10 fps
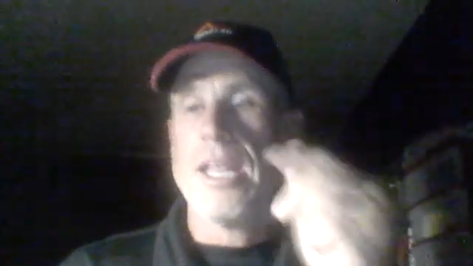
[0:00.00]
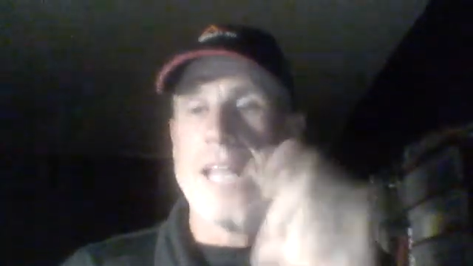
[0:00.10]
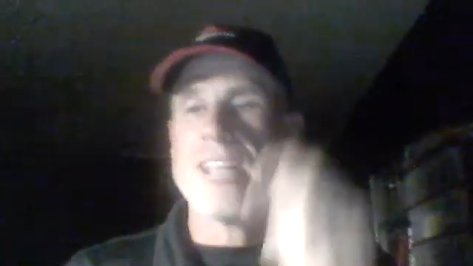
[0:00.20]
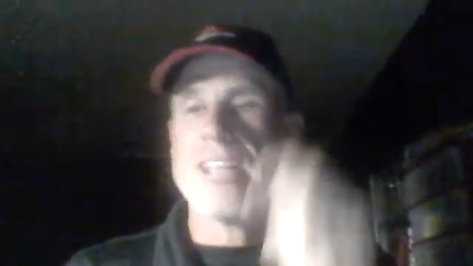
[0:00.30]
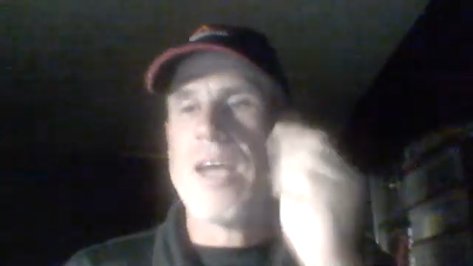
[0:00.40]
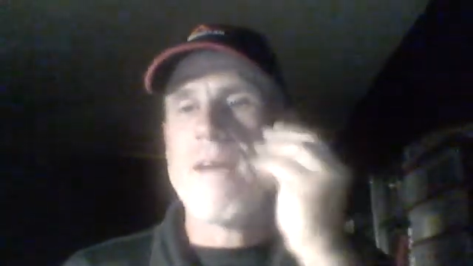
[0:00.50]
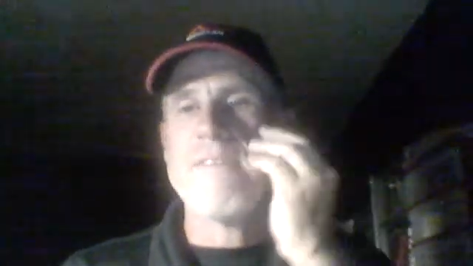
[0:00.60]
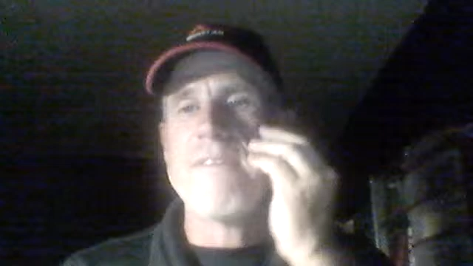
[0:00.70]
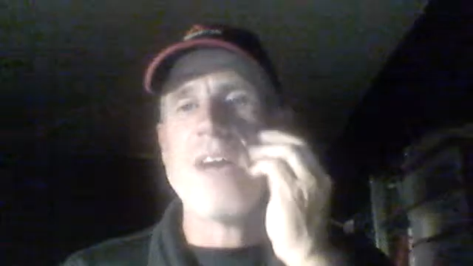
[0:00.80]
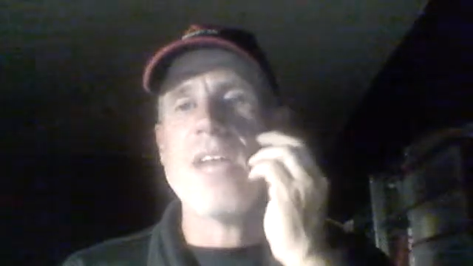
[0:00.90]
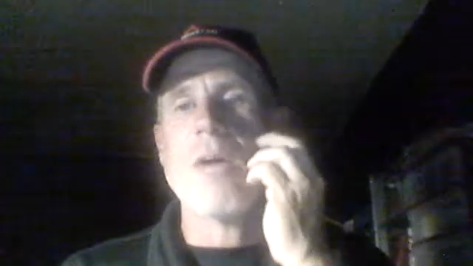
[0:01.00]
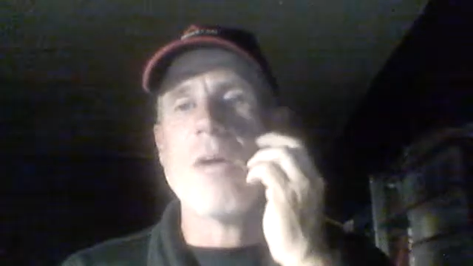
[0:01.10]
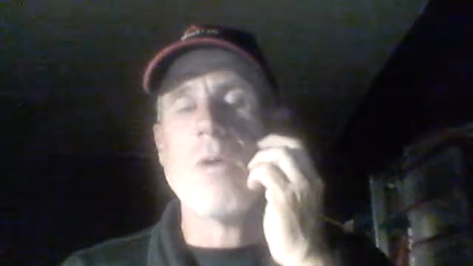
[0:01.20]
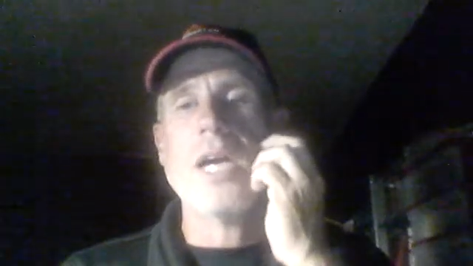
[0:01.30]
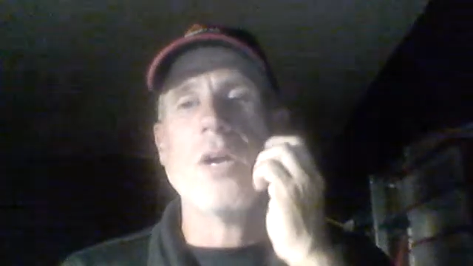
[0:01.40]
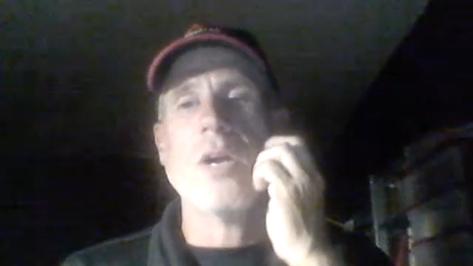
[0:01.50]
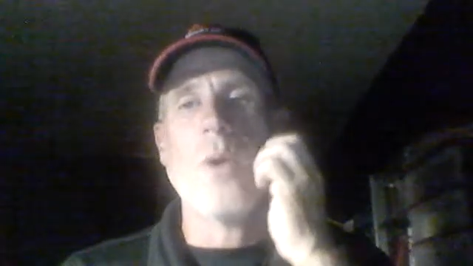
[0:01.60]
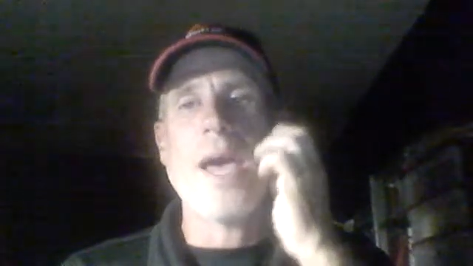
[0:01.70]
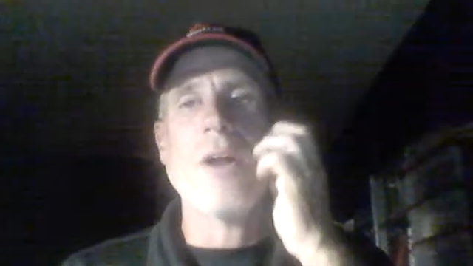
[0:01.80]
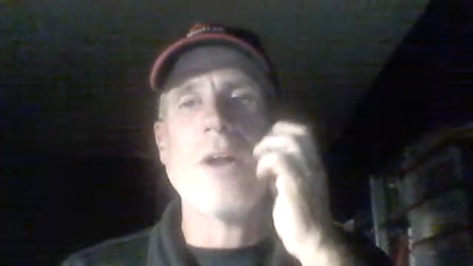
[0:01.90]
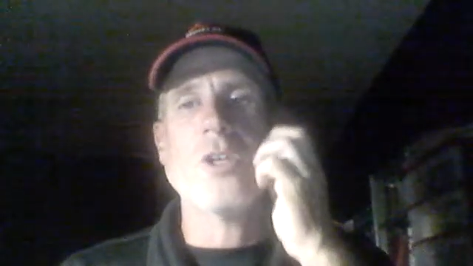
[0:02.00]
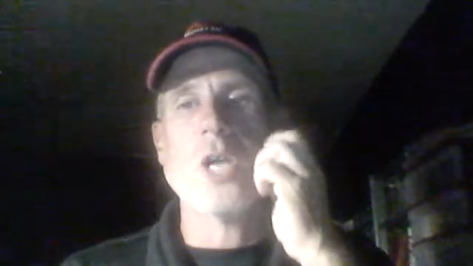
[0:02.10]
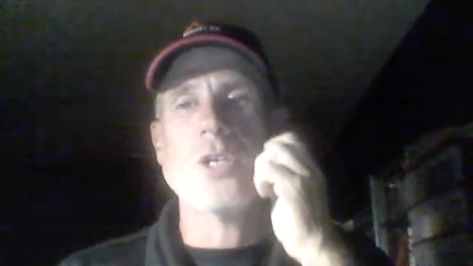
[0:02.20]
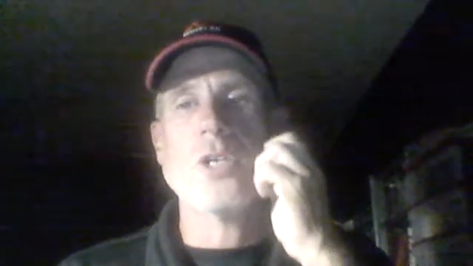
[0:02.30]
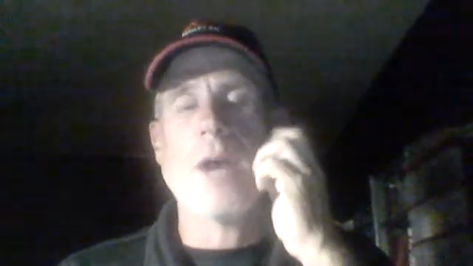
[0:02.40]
That's how I found that ring on the way out at Treasure